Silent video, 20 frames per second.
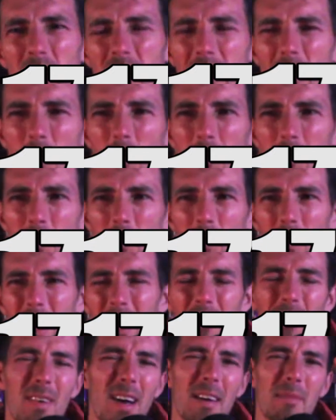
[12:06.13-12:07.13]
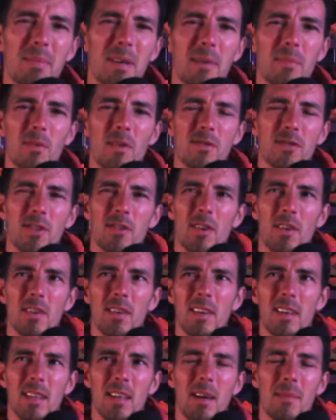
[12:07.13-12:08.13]
single for a while, 5 people if she's going
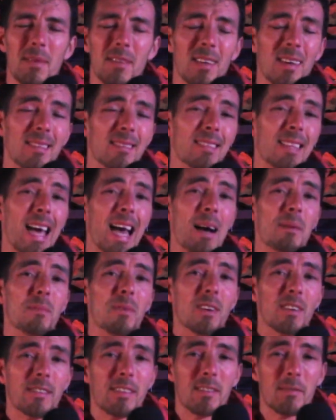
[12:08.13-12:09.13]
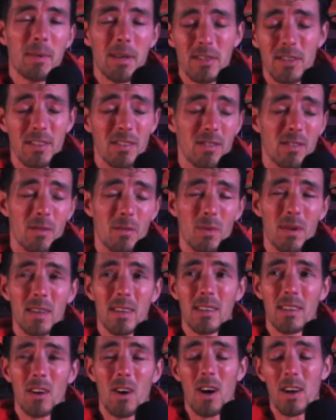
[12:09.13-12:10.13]
to a club, it's not that much, especially if she's
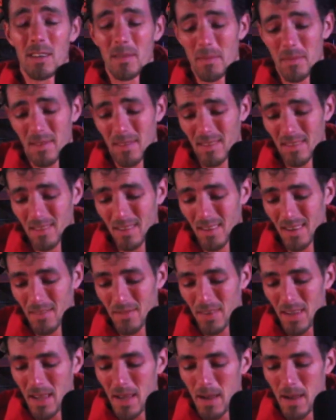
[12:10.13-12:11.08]
wearing condoms and stuff.